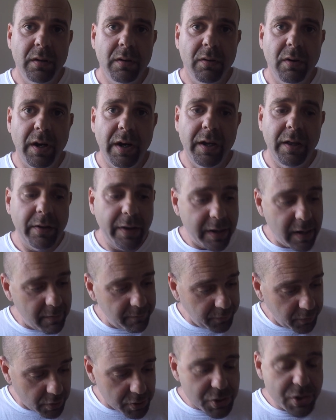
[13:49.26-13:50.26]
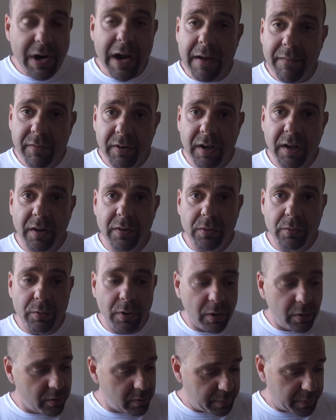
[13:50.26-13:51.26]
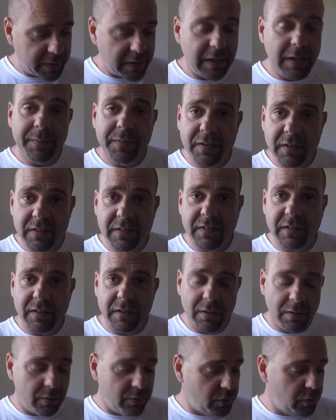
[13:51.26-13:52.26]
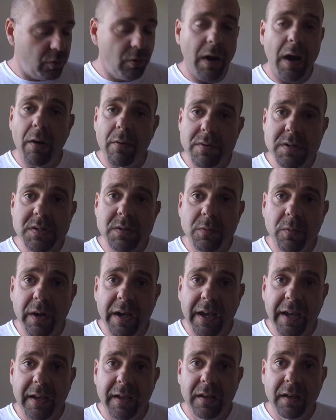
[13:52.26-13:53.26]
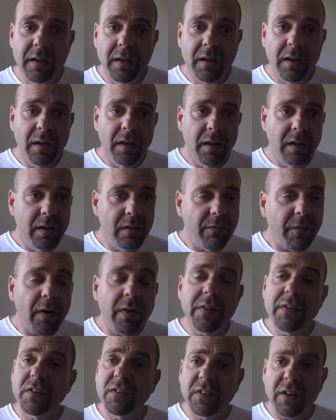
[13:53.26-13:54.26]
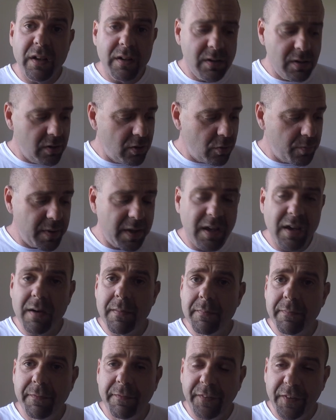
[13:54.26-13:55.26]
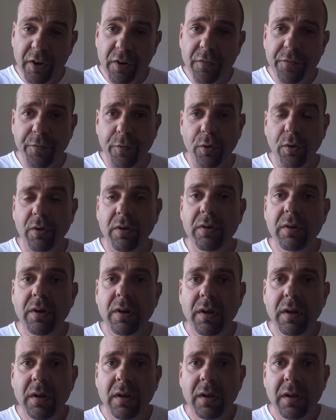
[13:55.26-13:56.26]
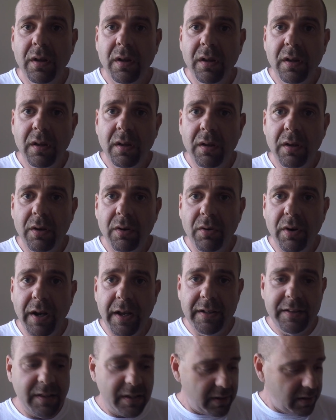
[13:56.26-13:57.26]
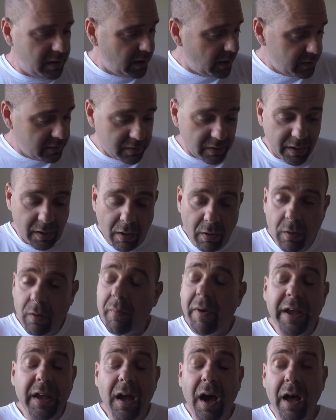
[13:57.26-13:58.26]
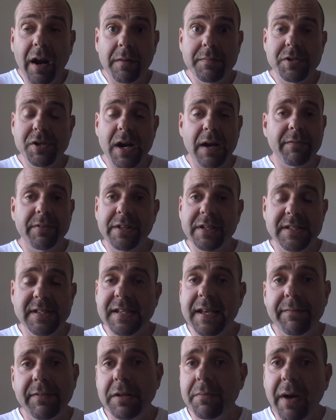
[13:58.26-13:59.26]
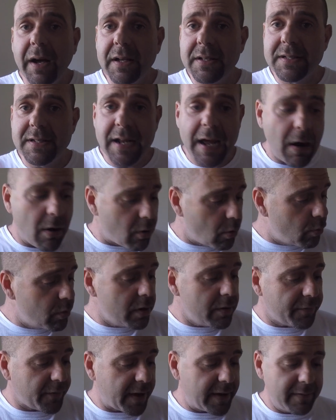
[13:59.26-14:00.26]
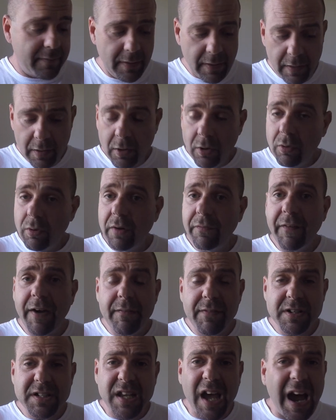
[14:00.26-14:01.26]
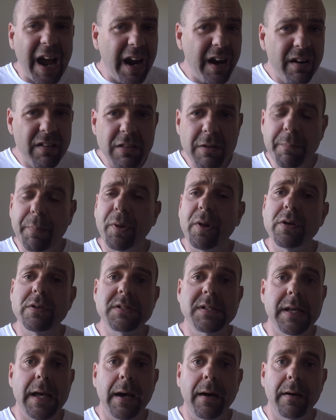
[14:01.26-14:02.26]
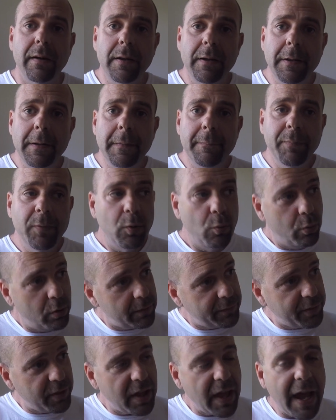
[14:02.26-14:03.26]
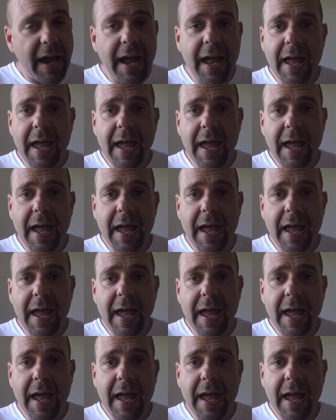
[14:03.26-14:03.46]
right? Like, if you're driving down the road and Poughkeepsie's, you know, 2 hours away, if all of a sudden you become fearful, right? That it's like, oh my God, I'm traveling at 70 miles an hour. What if I have a tire that blows out? What if the guy